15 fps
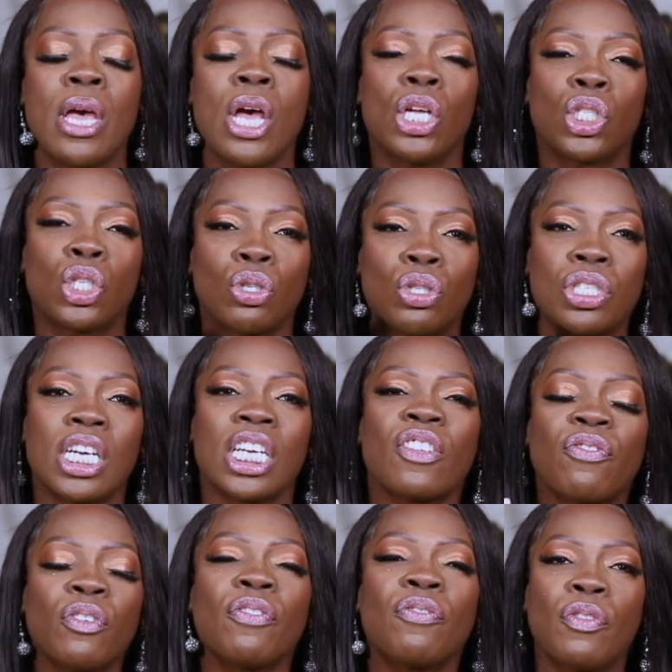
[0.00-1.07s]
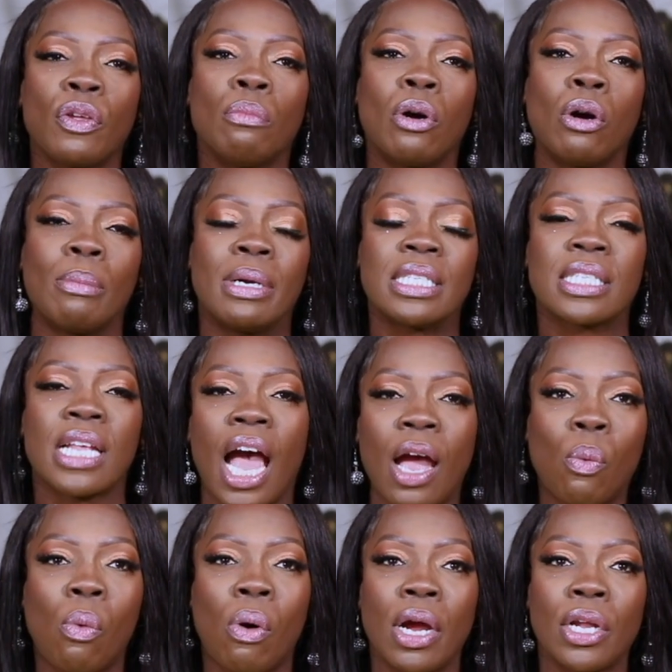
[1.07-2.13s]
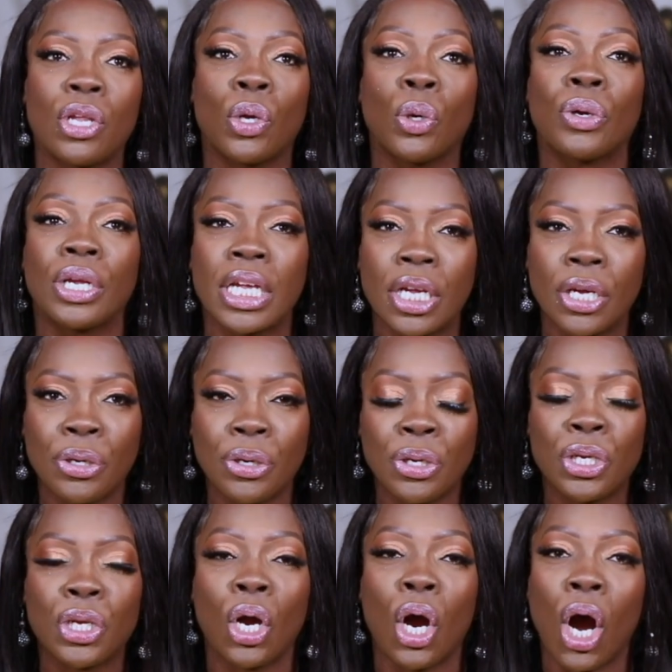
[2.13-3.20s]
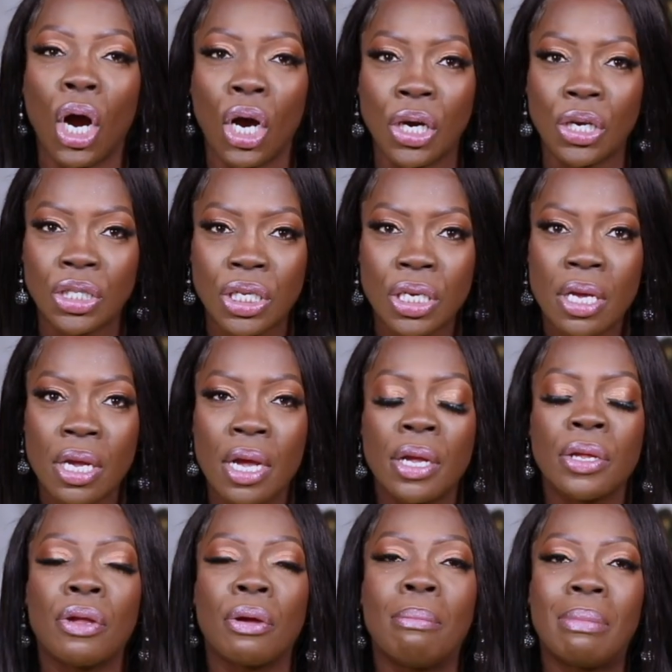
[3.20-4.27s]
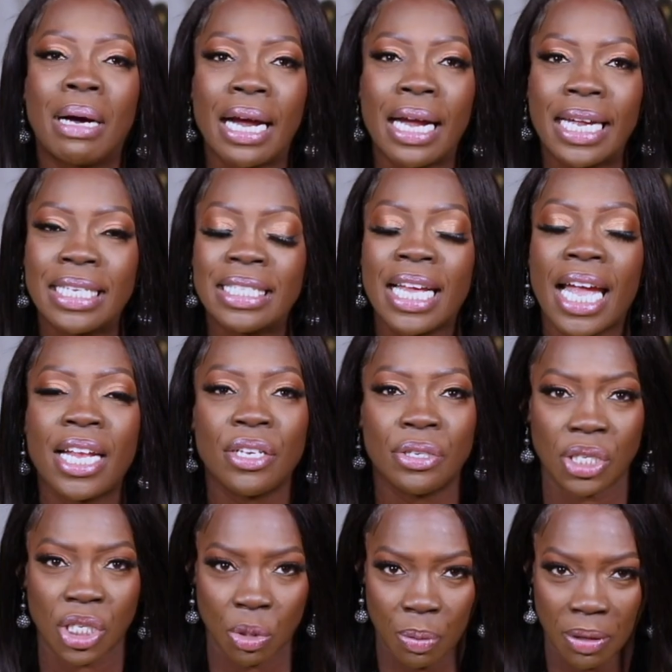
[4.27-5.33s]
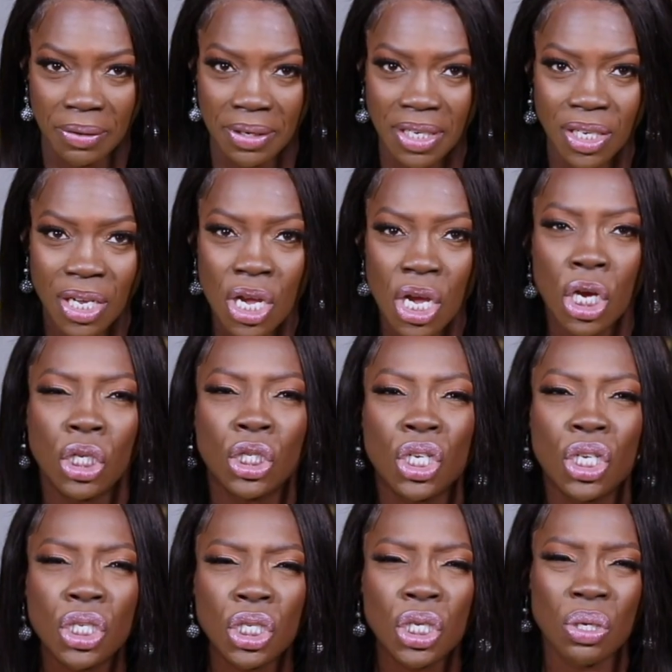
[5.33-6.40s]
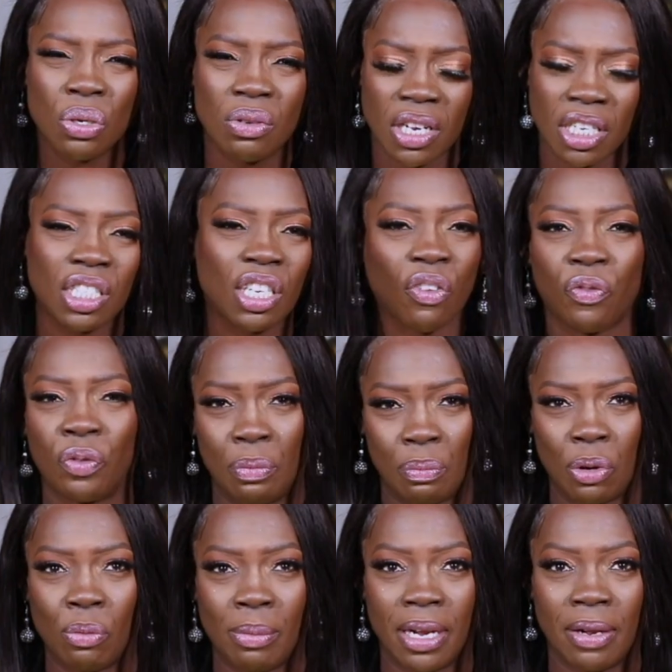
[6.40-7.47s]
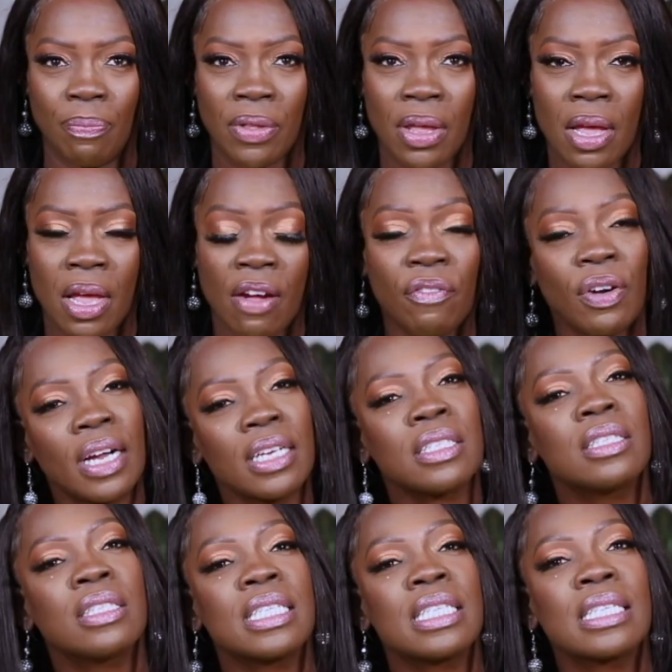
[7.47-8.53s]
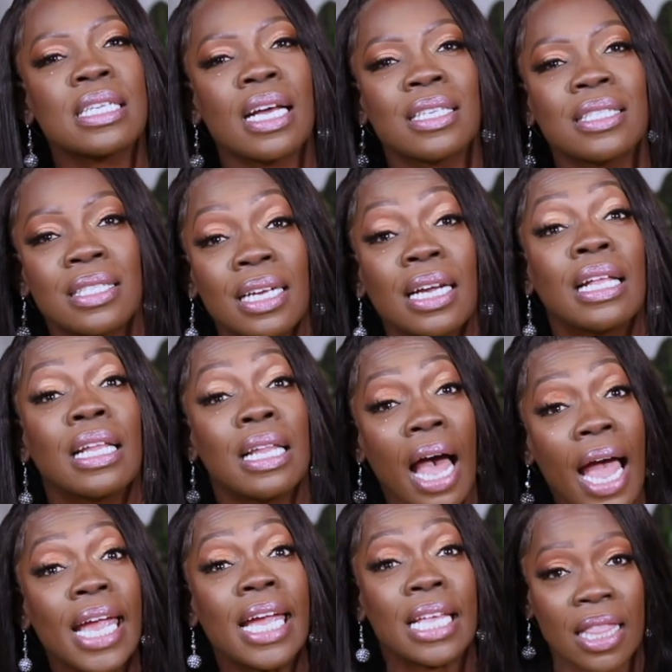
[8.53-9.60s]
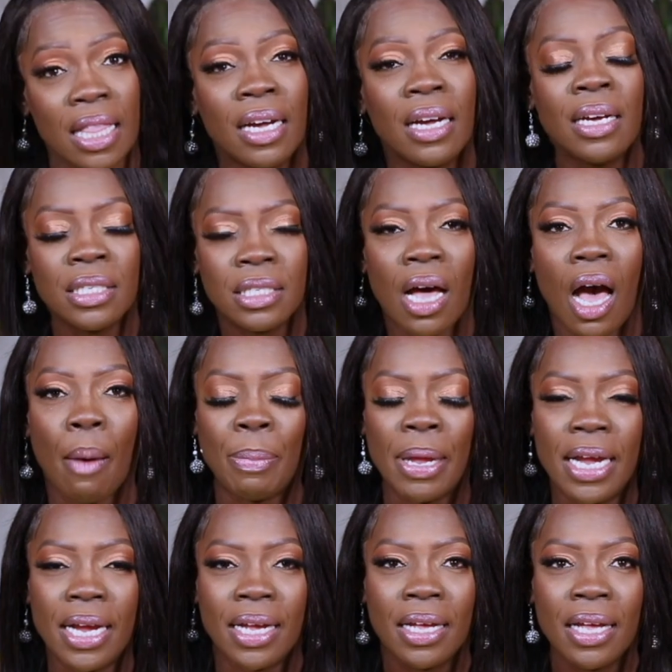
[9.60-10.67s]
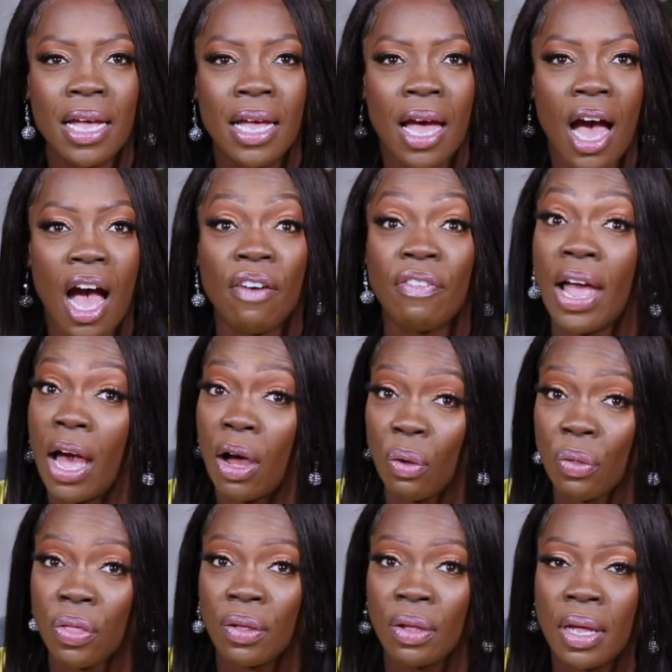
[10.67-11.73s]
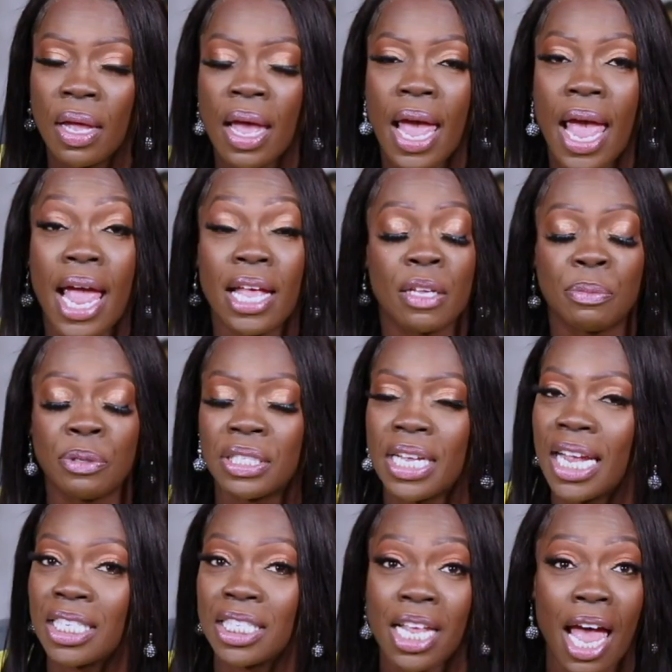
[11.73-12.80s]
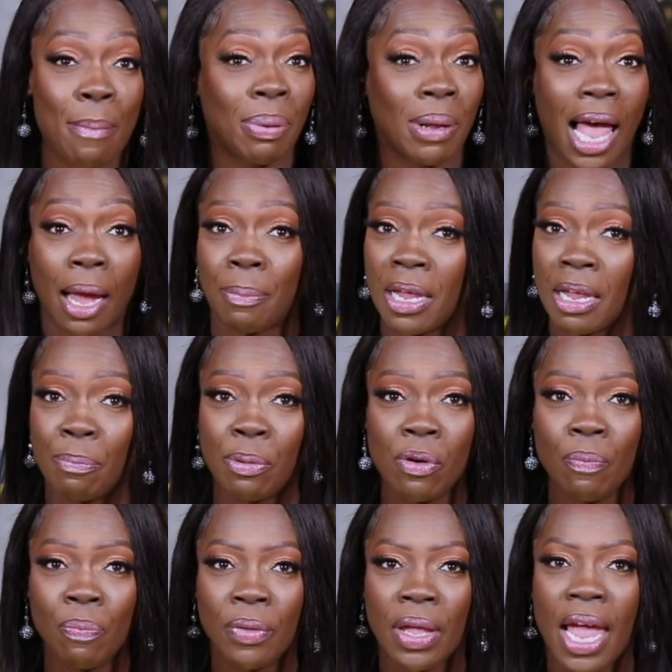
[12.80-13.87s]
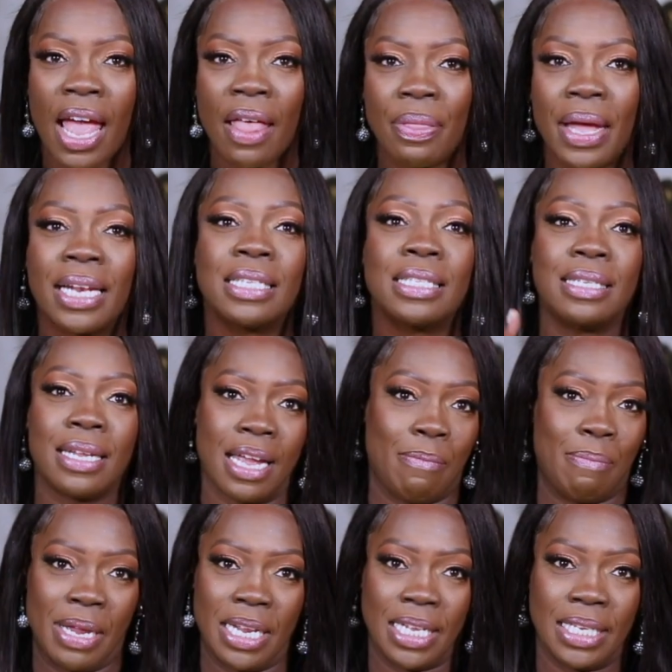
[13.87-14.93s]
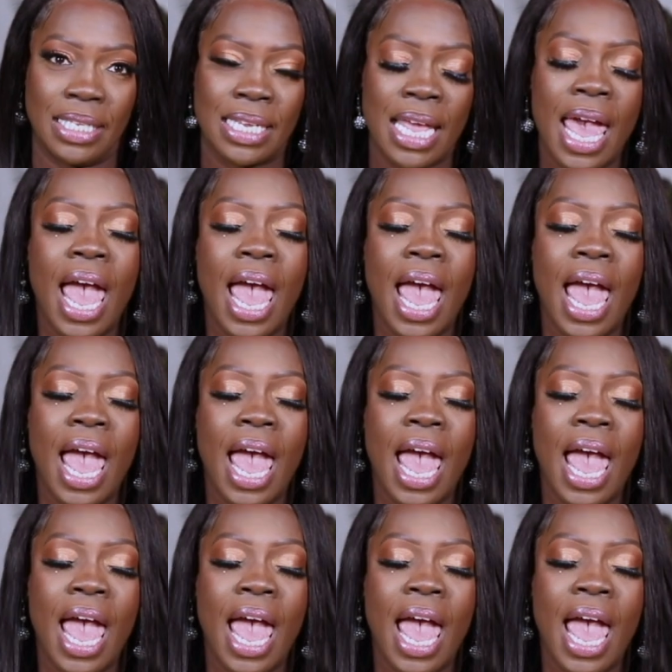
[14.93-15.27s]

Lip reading: So just for a few moments, I want your ear, your heart, your mind, and your spirit to tune in just for a moment for us to discuss the Goliath topic of health as it pertains to Black people, and that is diabetes.